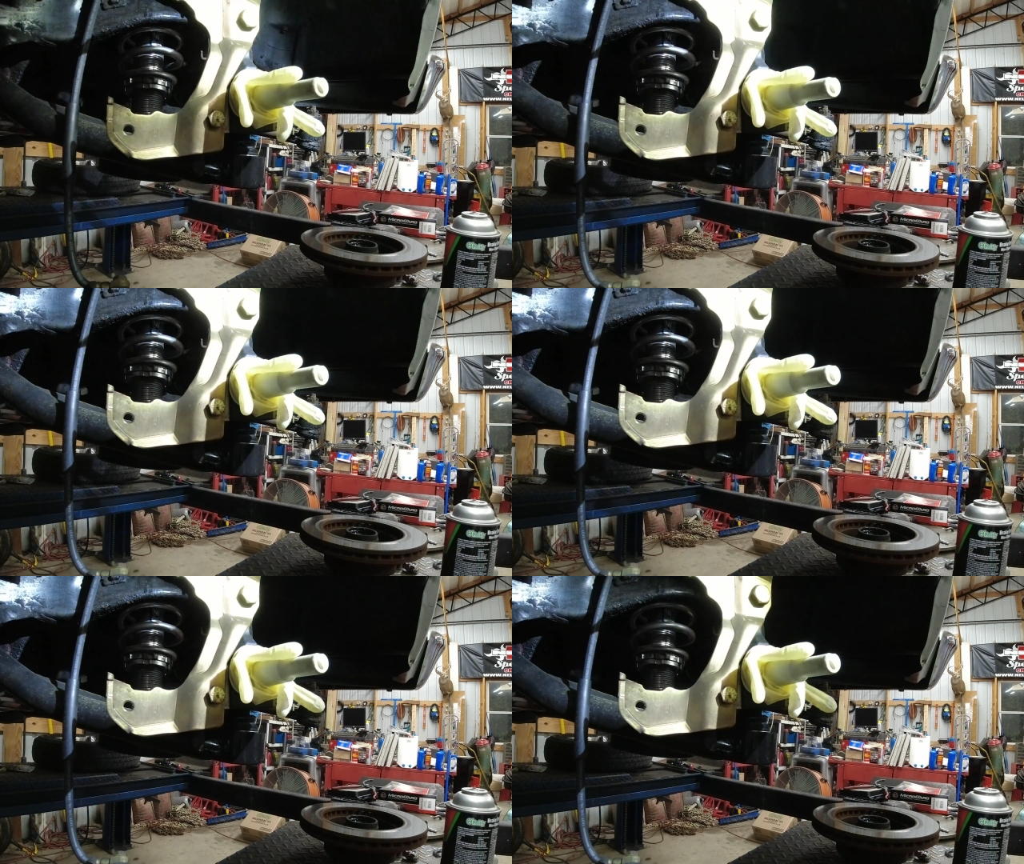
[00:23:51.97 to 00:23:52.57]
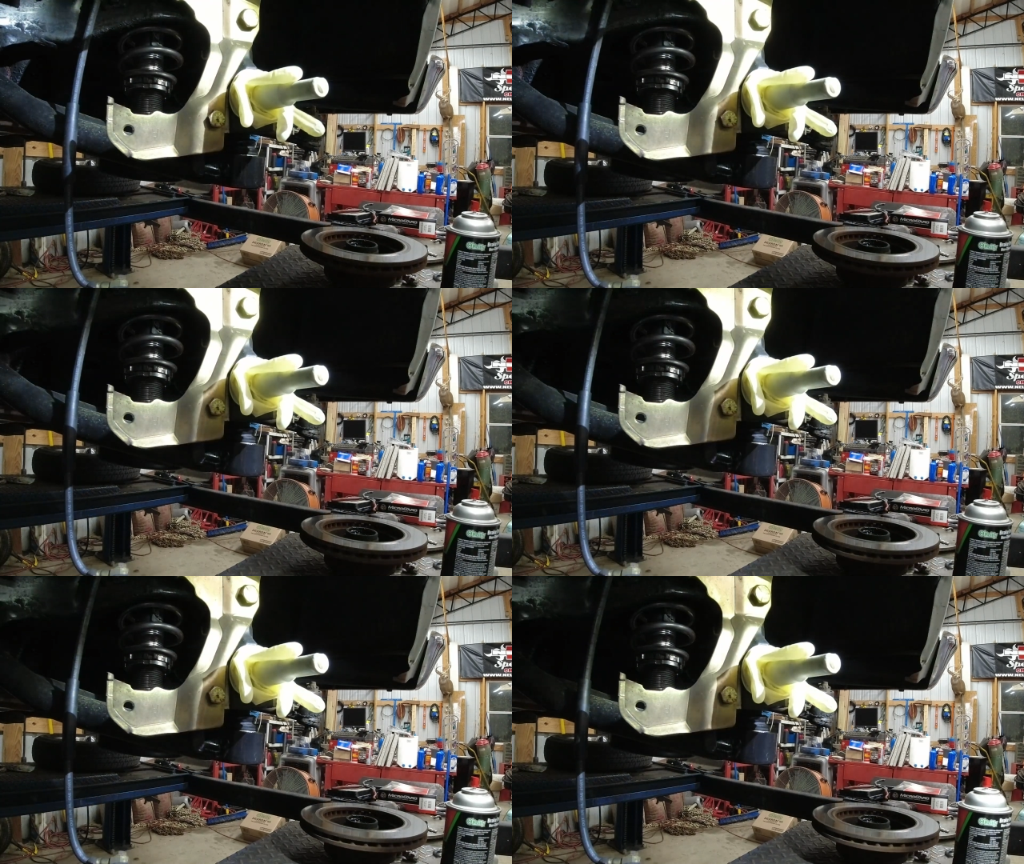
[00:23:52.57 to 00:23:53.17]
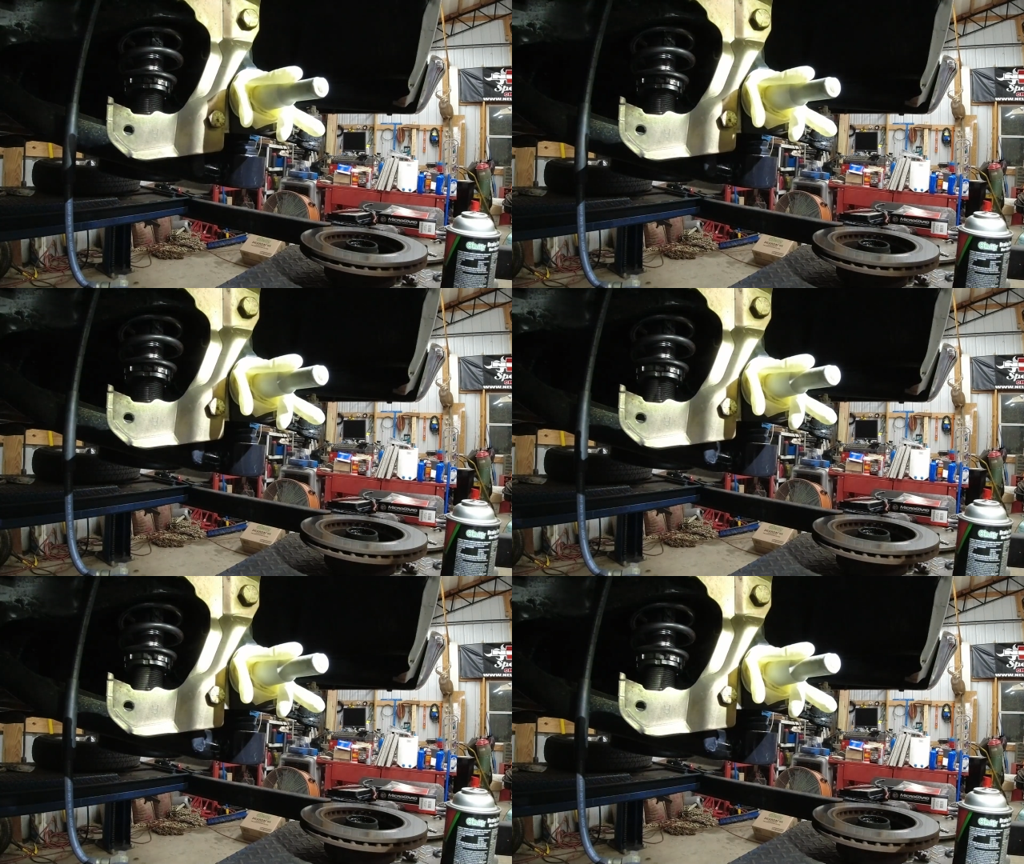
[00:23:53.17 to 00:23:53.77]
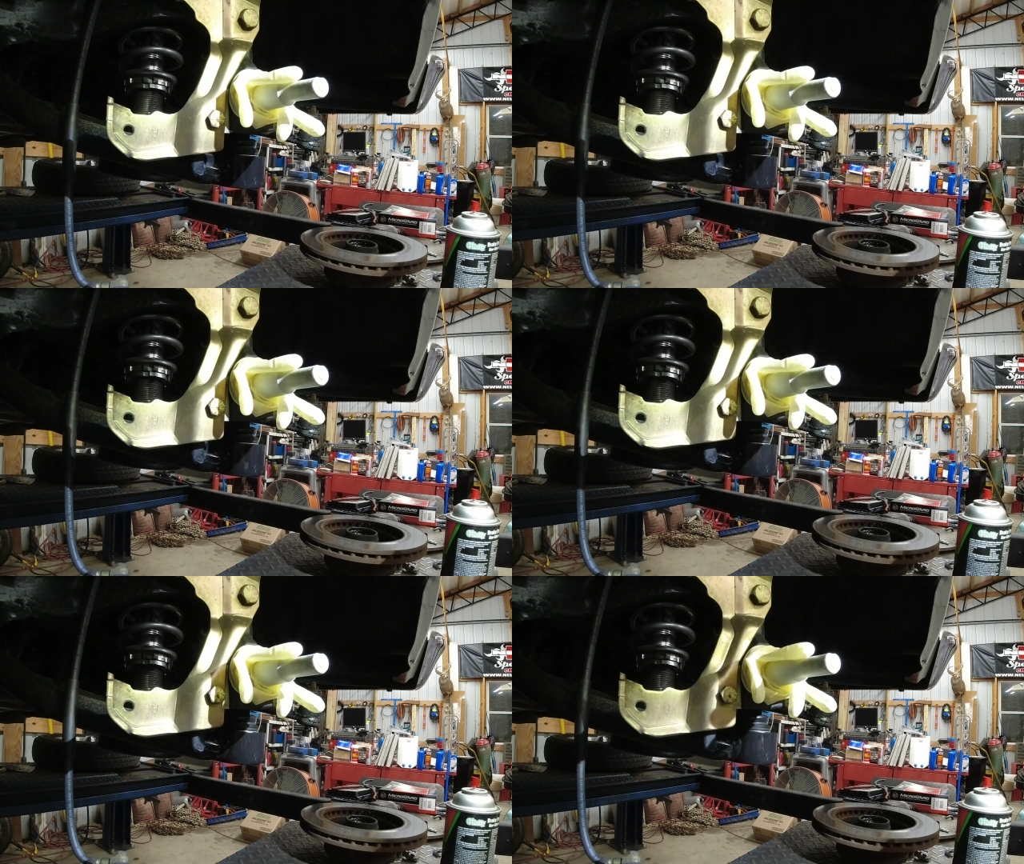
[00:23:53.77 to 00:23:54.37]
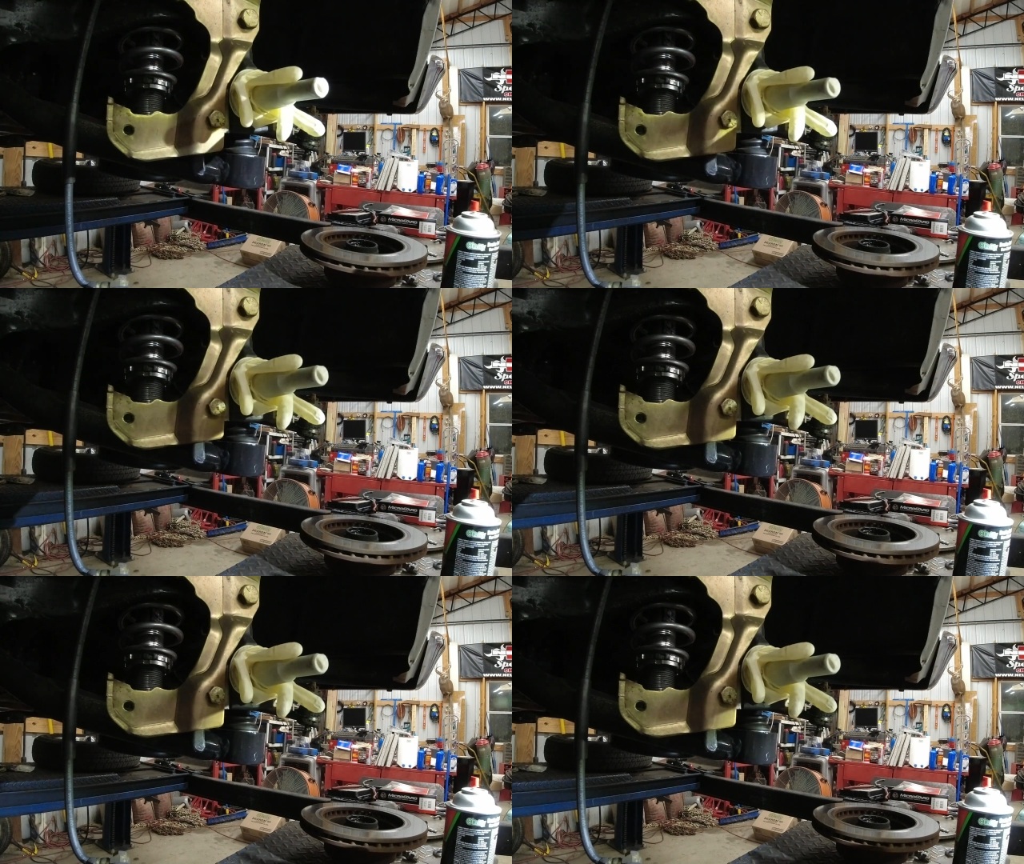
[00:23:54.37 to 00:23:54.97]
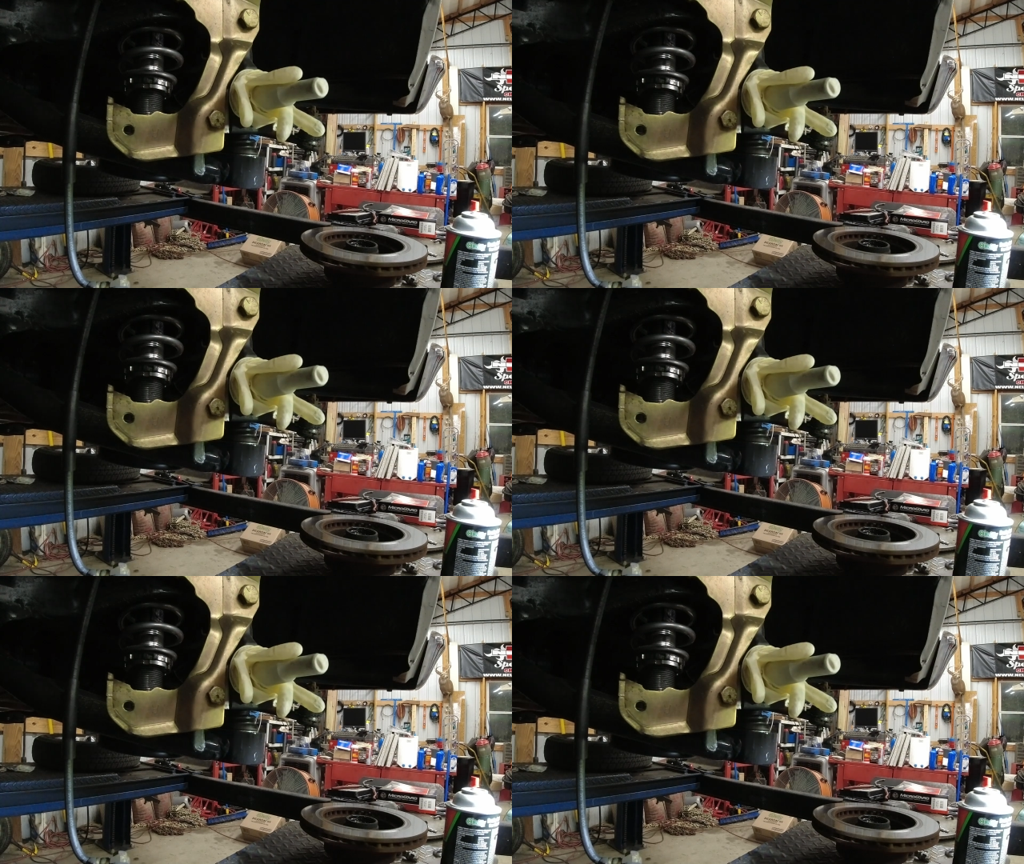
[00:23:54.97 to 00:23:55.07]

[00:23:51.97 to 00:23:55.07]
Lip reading: Nobody's mouth can be seen.